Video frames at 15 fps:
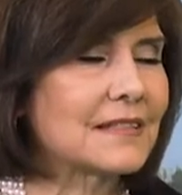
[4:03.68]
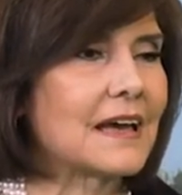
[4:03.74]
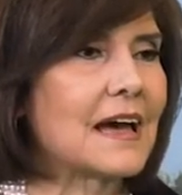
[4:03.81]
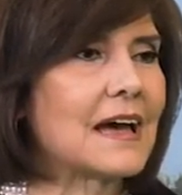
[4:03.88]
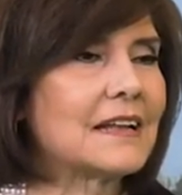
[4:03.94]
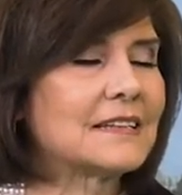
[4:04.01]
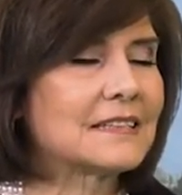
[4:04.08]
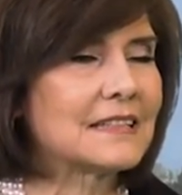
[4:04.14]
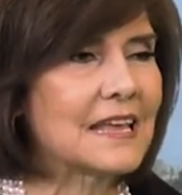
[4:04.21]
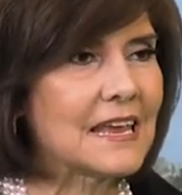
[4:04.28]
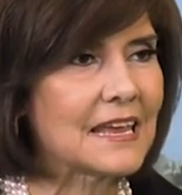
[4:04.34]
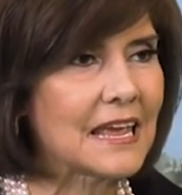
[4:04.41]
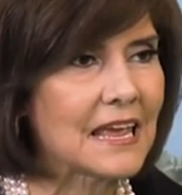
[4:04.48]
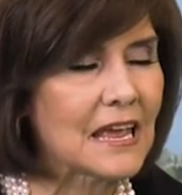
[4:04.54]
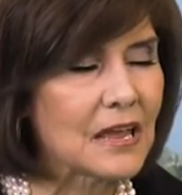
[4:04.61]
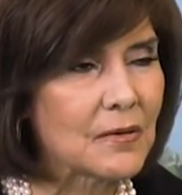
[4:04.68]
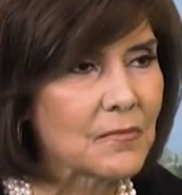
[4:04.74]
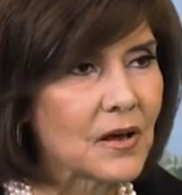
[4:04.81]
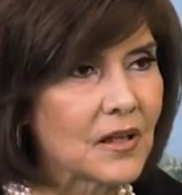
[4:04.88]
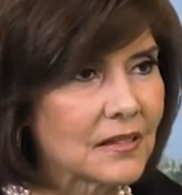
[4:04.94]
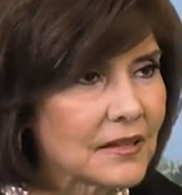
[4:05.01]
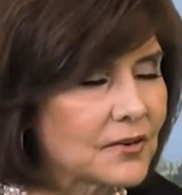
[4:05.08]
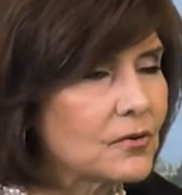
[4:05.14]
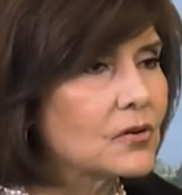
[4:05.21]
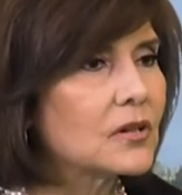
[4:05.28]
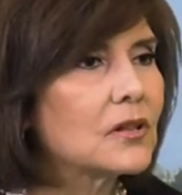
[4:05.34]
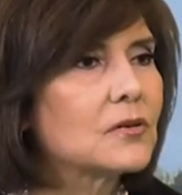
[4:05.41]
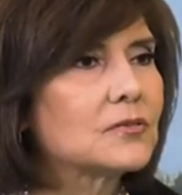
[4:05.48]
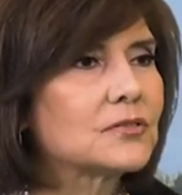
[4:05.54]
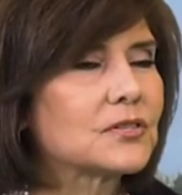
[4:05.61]
that they came a little
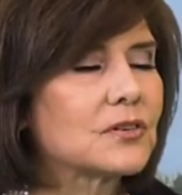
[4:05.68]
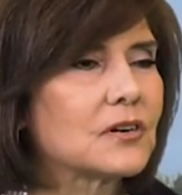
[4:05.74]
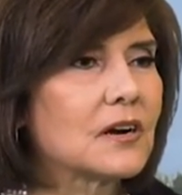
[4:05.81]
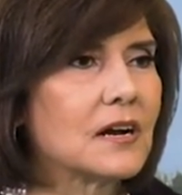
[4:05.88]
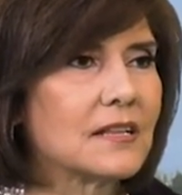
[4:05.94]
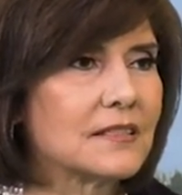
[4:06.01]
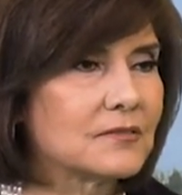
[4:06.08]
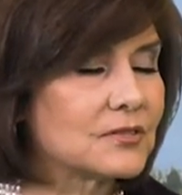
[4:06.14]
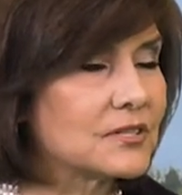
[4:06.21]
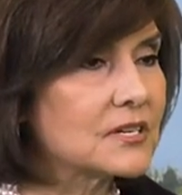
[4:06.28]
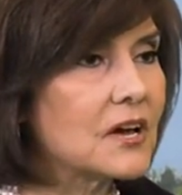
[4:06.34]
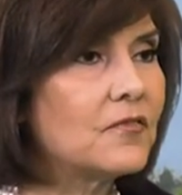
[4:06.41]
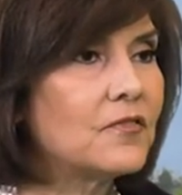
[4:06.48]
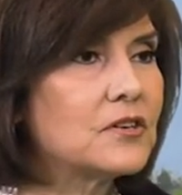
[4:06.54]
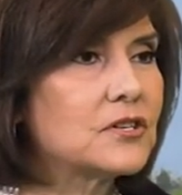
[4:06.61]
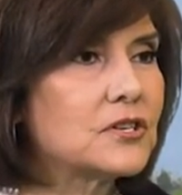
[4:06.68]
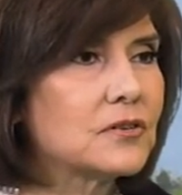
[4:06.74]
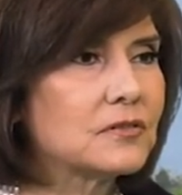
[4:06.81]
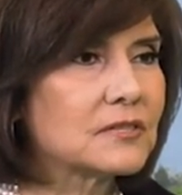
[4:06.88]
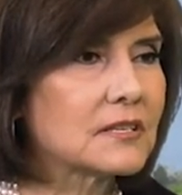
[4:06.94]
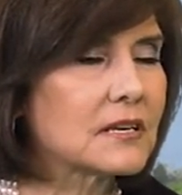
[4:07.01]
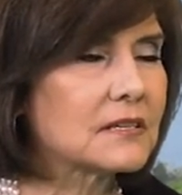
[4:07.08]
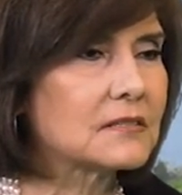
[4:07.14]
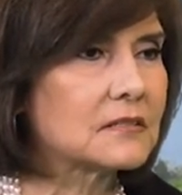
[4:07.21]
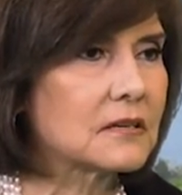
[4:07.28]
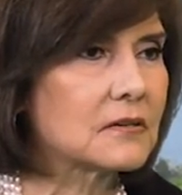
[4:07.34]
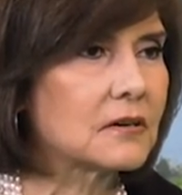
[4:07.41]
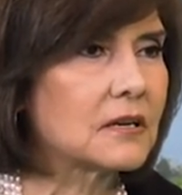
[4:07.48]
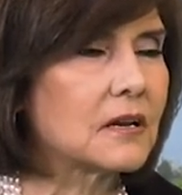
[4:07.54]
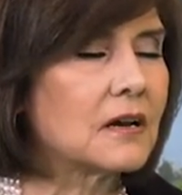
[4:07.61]
closer on those tough issues like
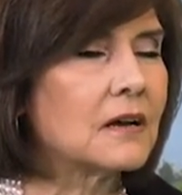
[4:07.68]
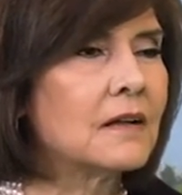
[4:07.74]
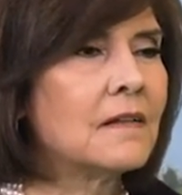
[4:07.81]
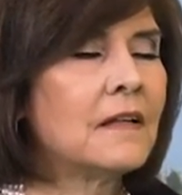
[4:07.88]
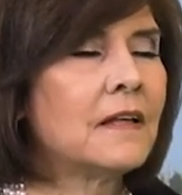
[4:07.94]
Syria